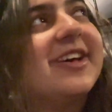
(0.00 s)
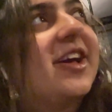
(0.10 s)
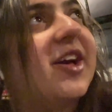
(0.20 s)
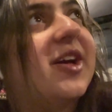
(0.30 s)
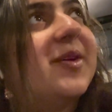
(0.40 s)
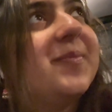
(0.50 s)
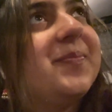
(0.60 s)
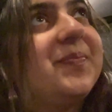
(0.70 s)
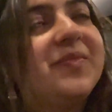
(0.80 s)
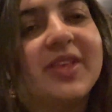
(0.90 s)
But
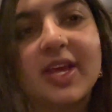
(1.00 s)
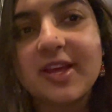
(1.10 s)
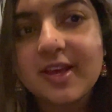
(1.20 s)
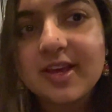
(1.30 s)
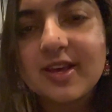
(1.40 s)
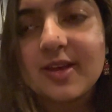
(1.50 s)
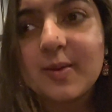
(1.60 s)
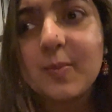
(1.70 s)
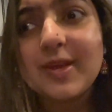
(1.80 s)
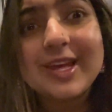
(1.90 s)

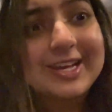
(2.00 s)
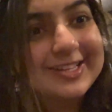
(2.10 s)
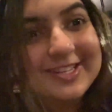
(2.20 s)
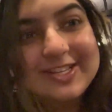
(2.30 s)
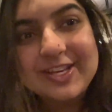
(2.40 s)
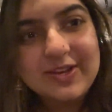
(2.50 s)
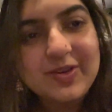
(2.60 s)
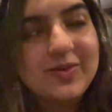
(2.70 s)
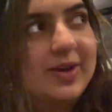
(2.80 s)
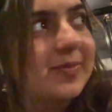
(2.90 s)
yeah, it's
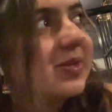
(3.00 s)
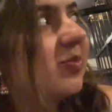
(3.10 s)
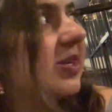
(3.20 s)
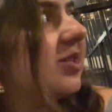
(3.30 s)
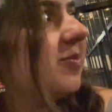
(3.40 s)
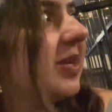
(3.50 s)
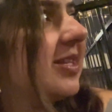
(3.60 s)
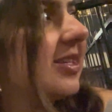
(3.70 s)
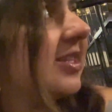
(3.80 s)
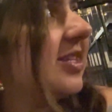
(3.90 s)
cute. I'm surprised the
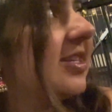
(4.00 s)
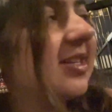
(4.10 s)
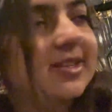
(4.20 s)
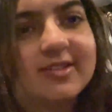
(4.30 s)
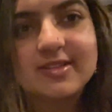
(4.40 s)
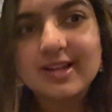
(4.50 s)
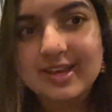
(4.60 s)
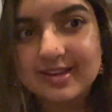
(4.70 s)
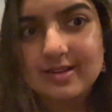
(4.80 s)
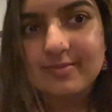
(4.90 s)
place like this isn't
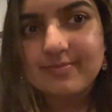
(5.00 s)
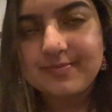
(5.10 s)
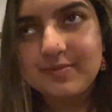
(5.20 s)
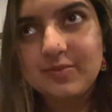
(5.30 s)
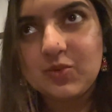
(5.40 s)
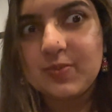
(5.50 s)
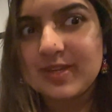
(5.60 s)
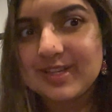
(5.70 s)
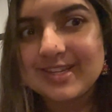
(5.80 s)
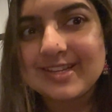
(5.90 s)
like more
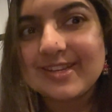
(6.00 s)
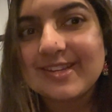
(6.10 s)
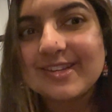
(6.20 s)
busy.